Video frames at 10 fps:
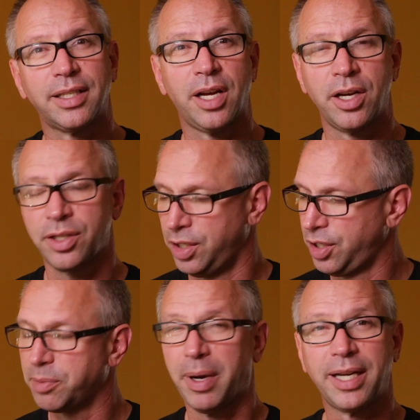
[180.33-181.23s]
to tungsten
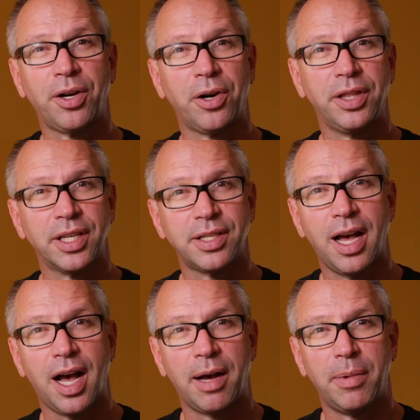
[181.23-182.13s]
just by turning this
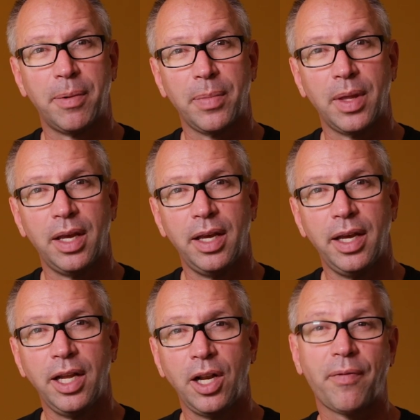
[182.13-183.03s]
knob.
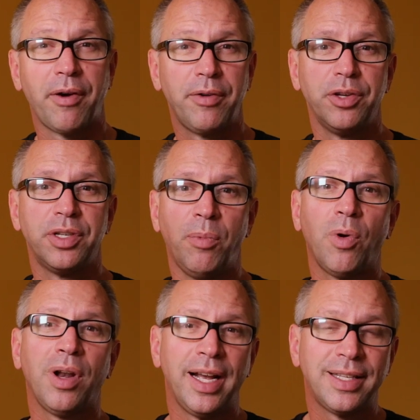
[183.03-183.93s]
Now, if I were using
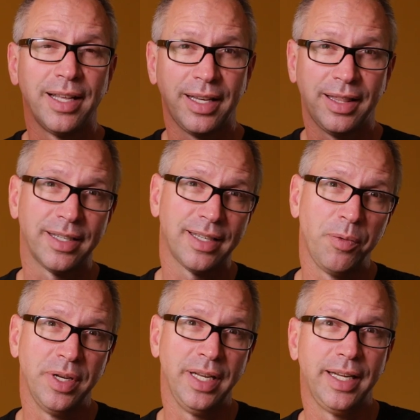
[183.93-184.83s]
more lights like this, I
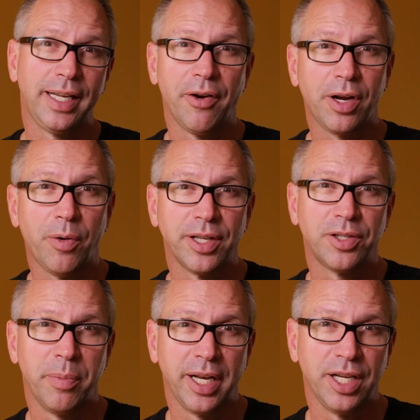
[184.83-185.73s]
wouldn't need to carry quite
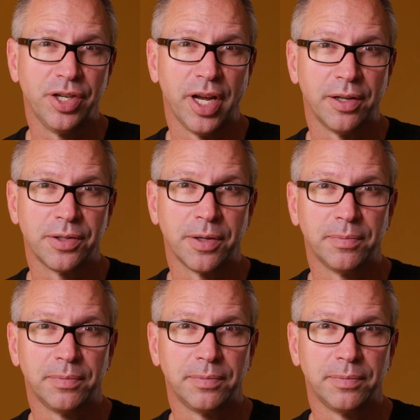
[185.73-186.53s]
so many gels.